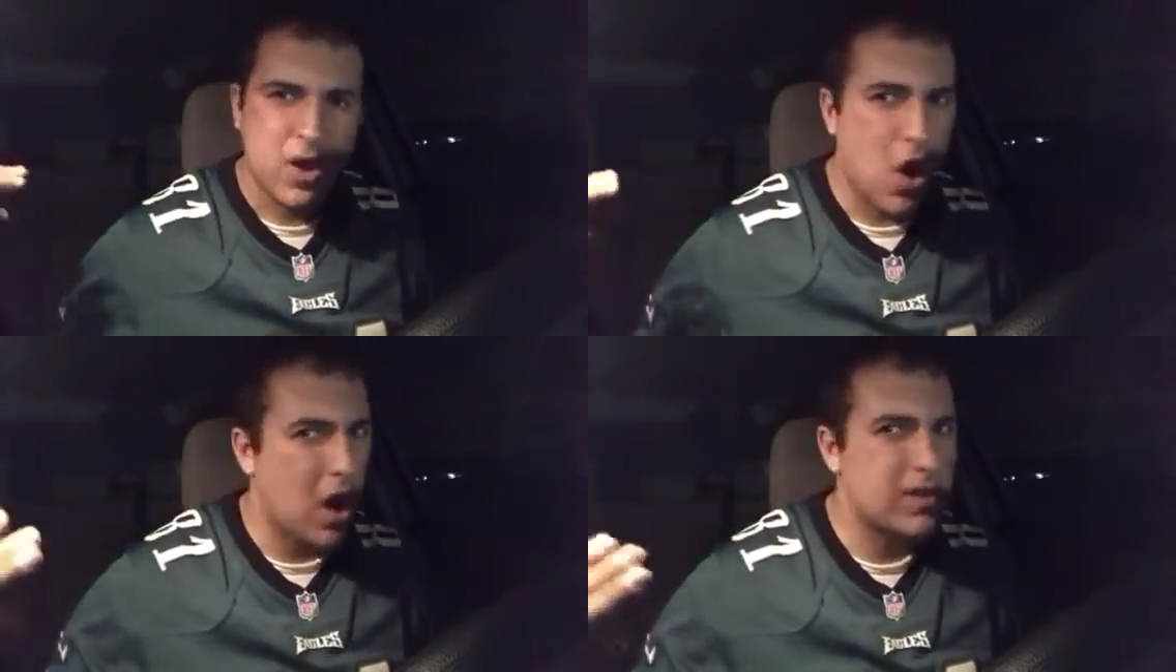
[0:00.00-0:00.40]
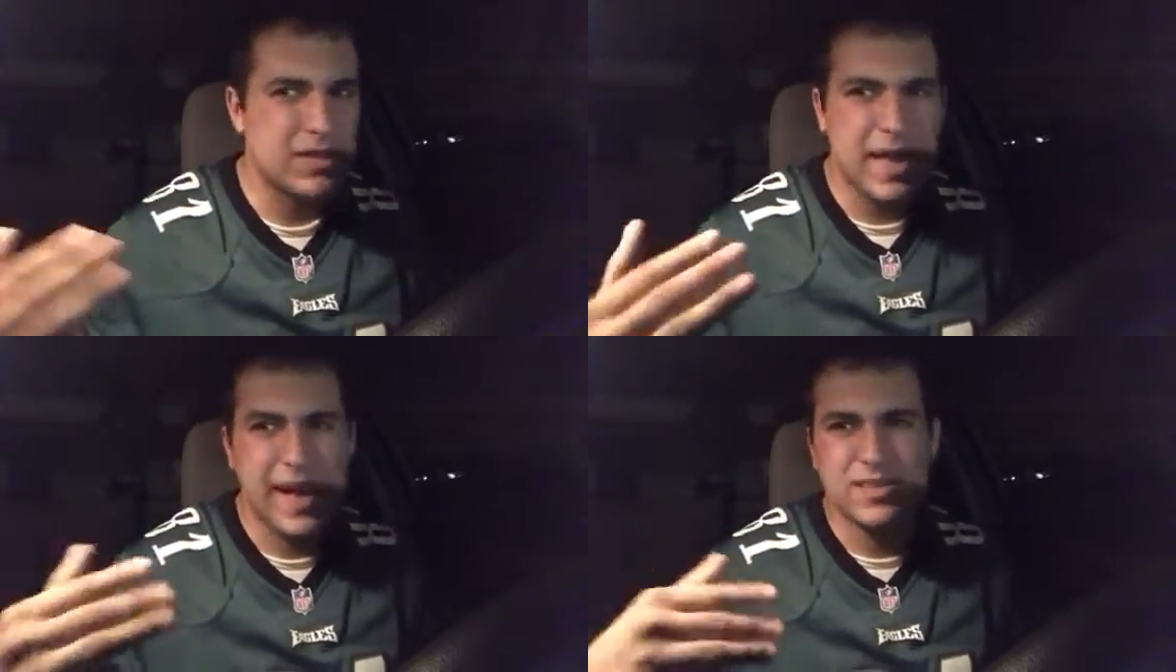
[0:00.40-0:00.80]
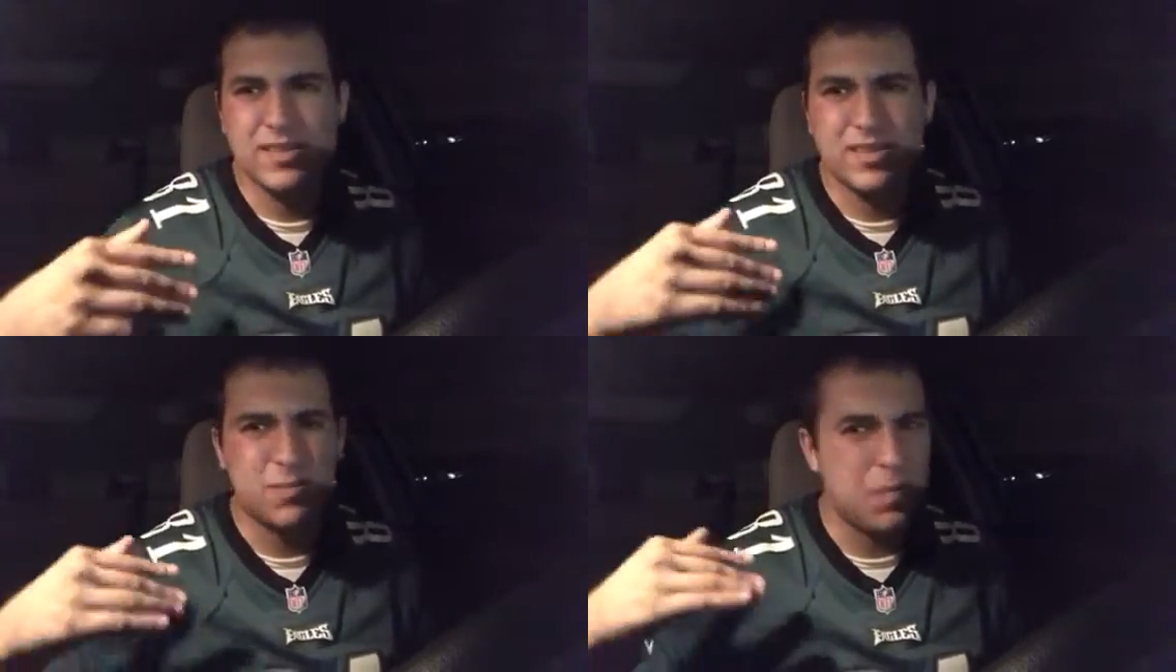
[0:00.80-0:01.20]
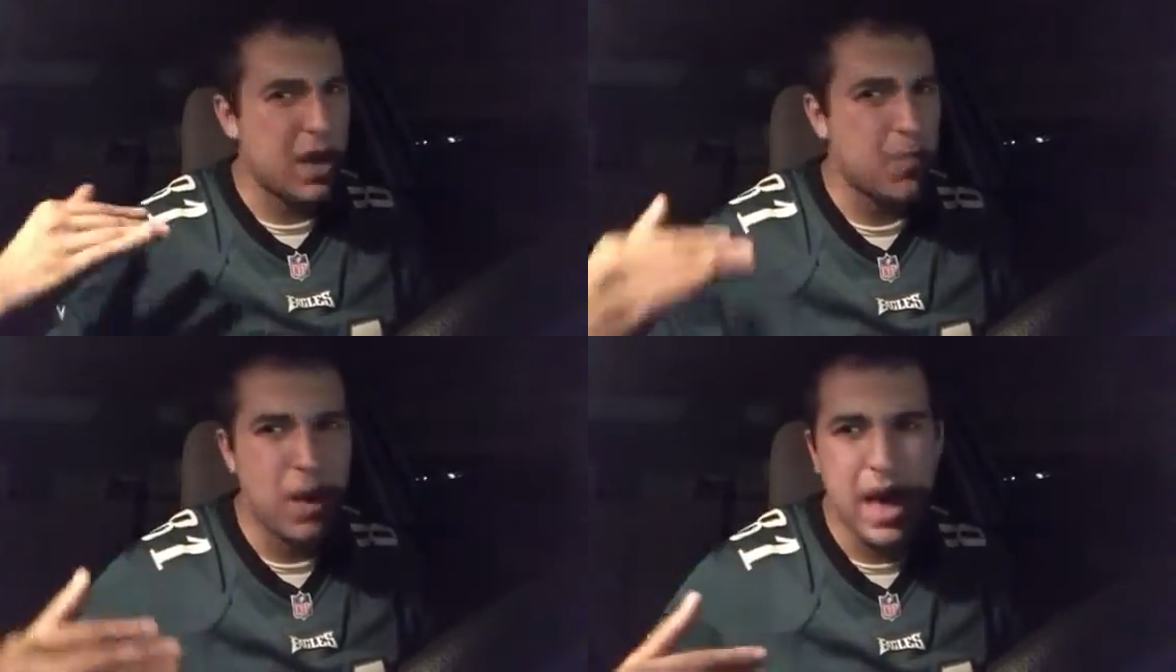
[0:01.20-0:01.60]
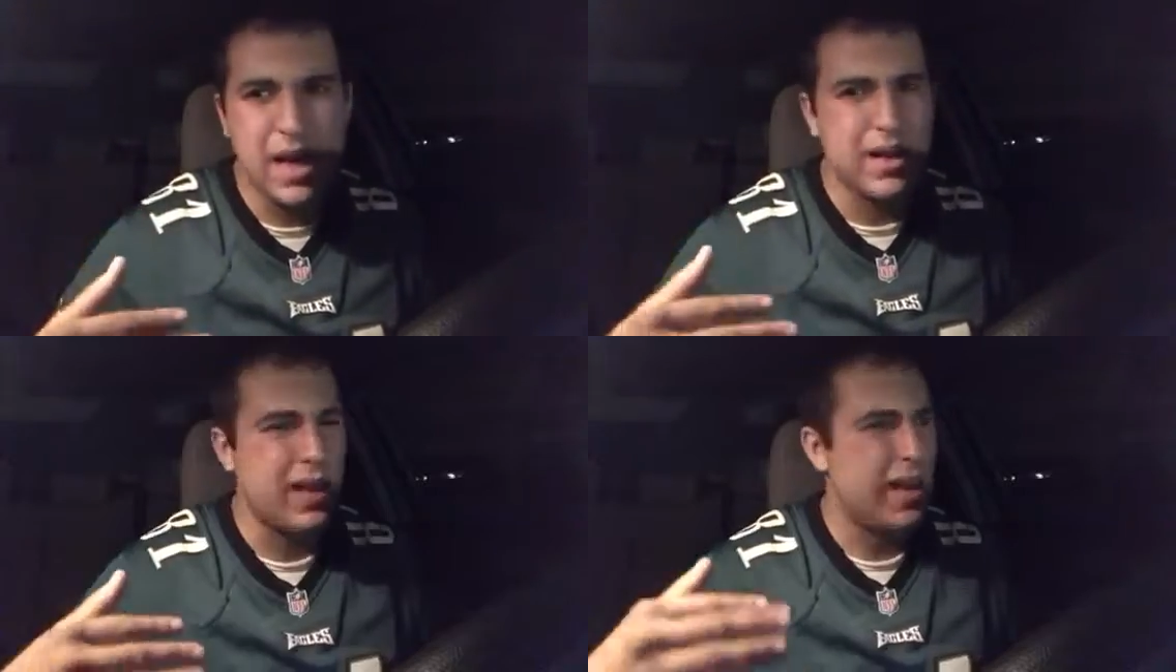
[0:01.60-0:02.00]
Hawks Nest,
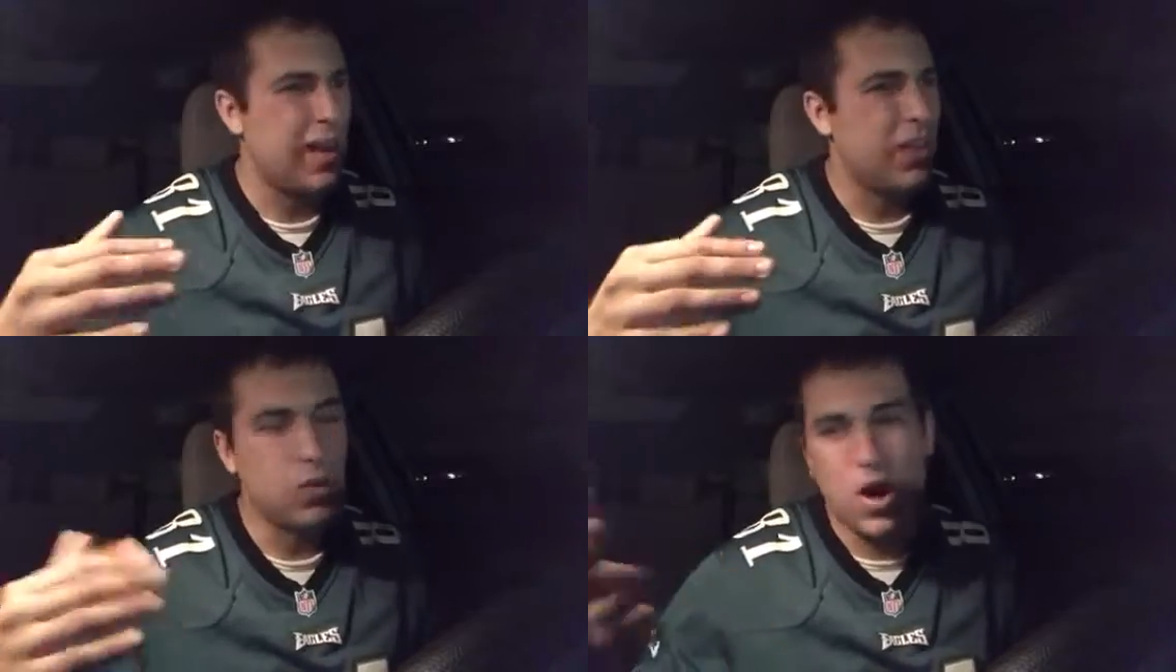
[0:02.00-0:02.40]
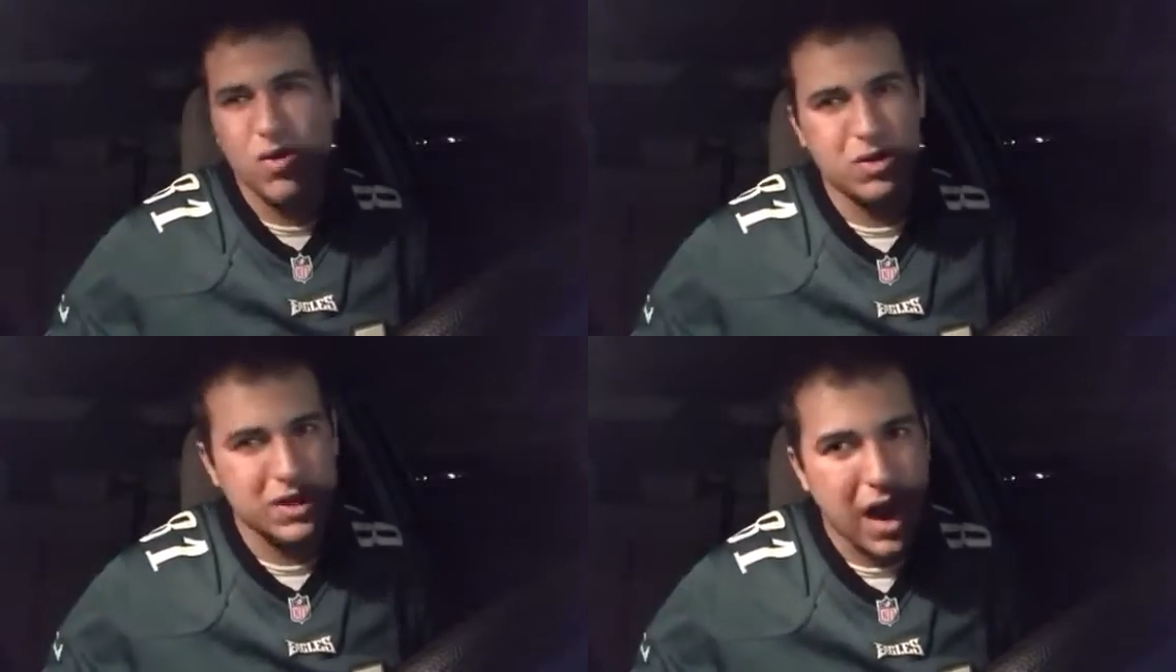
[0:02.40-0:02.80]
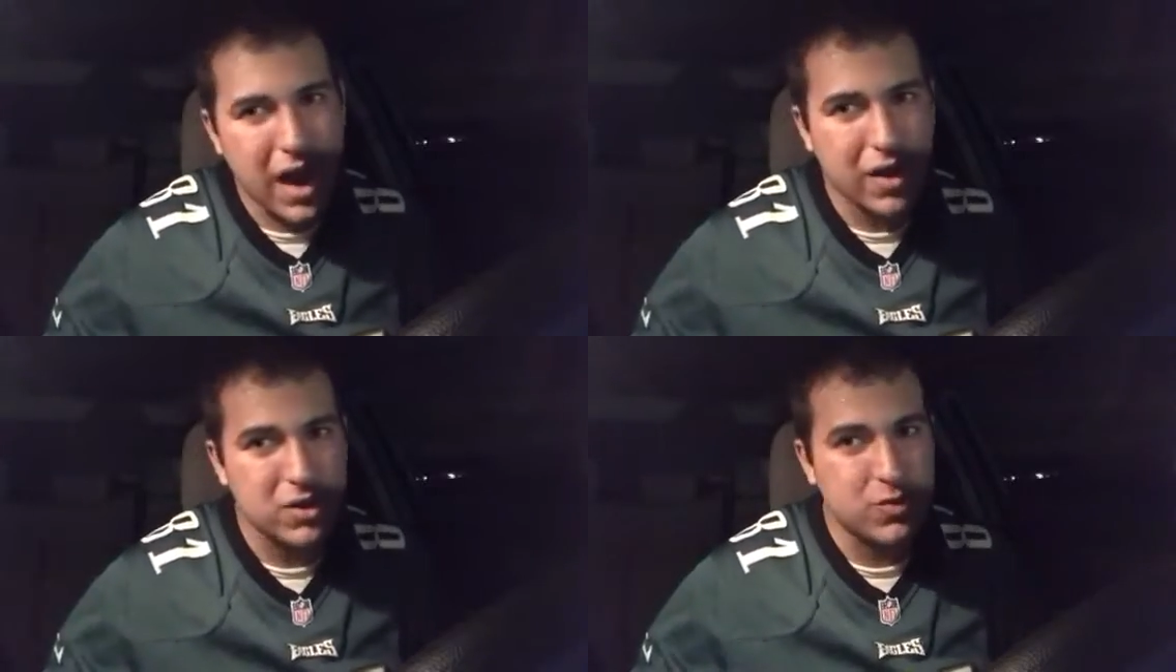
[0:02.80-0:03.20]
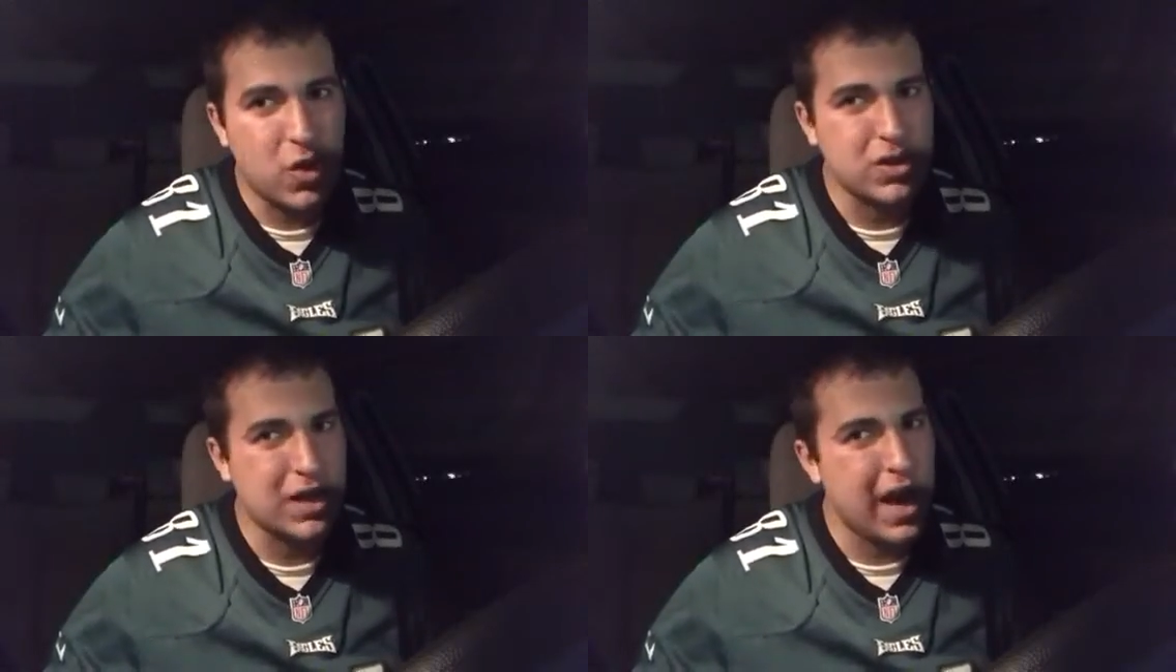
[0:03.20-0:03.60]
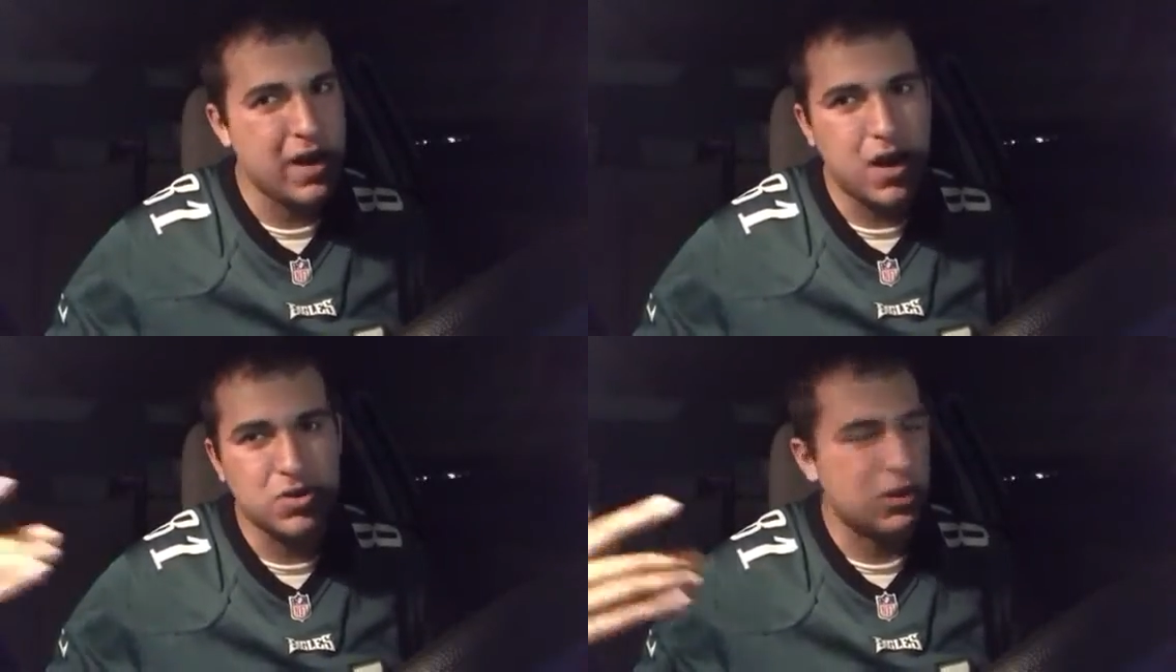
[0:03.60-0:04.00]
Pigpen, they're all retired as far as I
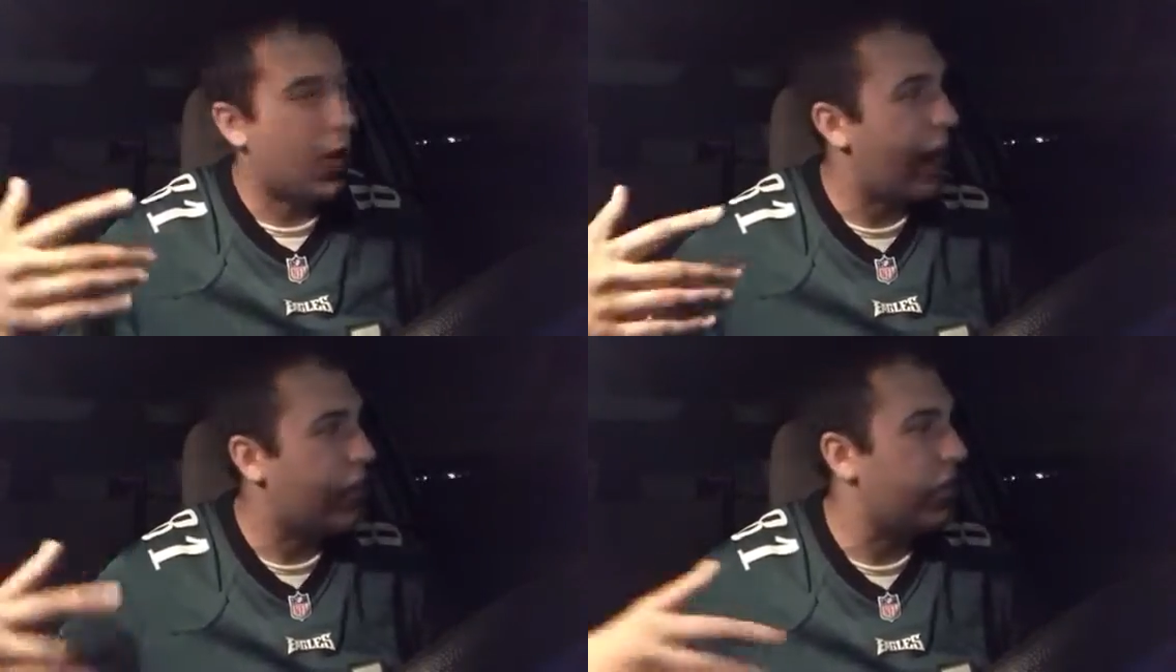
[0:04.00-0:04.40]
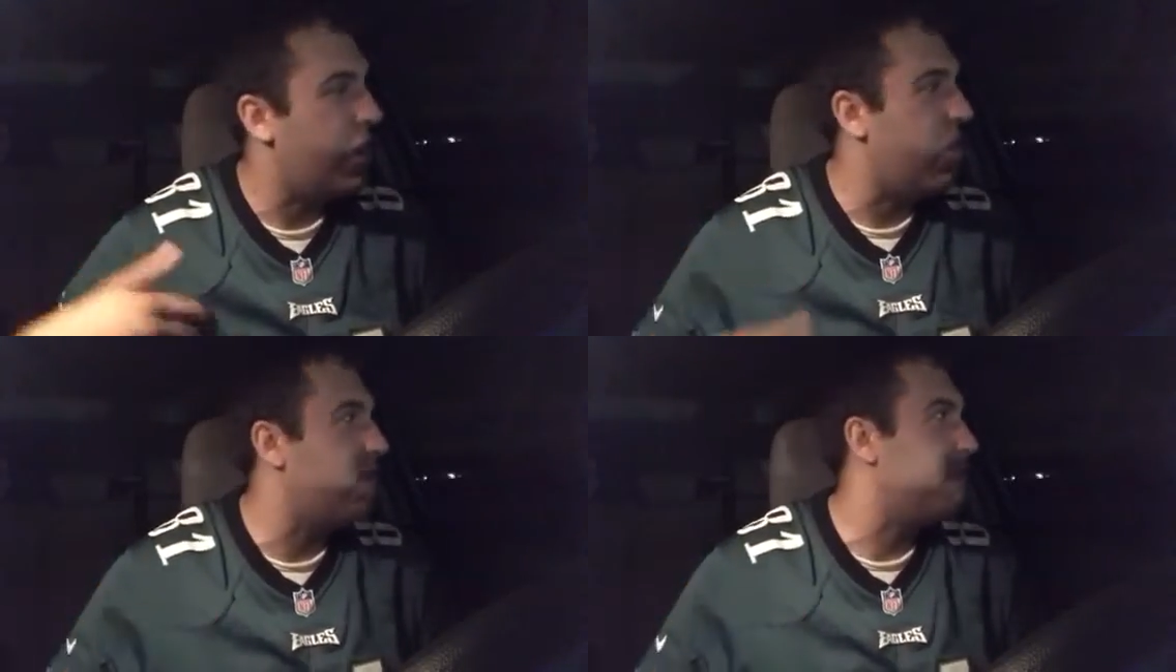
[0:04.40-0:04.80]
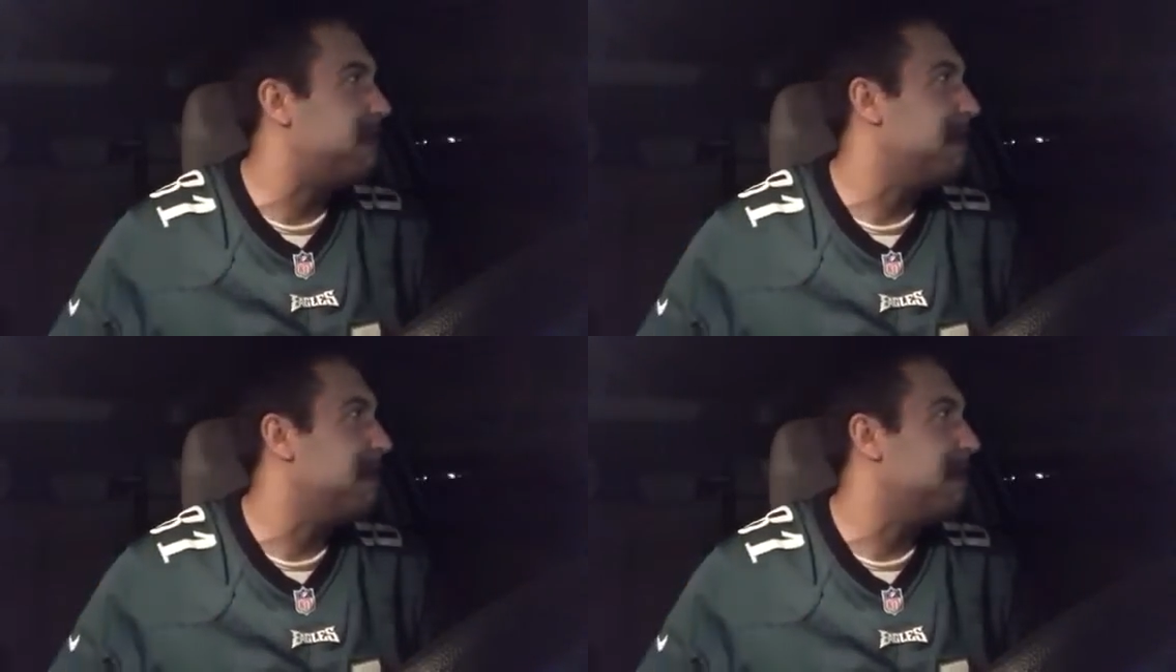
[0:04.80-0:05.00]
know. So I don't know if,